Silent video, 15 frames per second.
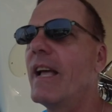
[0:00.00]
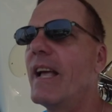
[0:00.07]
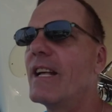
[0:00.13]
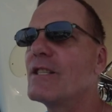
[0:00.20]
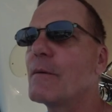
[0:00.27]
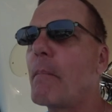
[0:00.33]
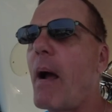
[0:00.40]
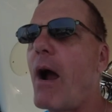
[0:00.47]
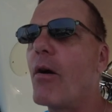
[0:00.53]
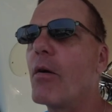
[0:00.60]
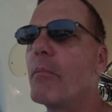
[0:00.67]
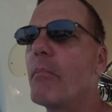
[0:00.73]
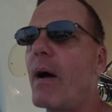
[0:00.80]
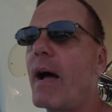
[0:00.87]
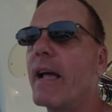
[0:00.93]
It's
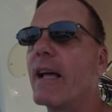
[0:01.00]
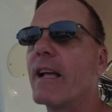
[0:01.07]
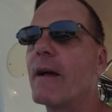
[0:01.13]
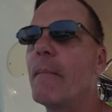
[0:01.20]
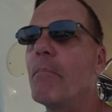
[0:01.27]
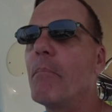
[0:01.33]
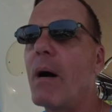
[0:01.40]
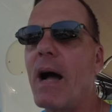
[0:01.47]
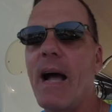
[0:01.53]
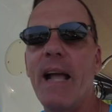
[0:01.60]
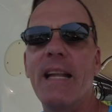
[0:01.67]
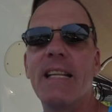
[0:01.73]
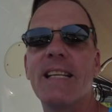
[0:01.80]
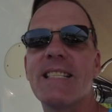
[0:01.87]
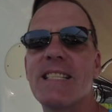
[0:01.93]
powered by a combined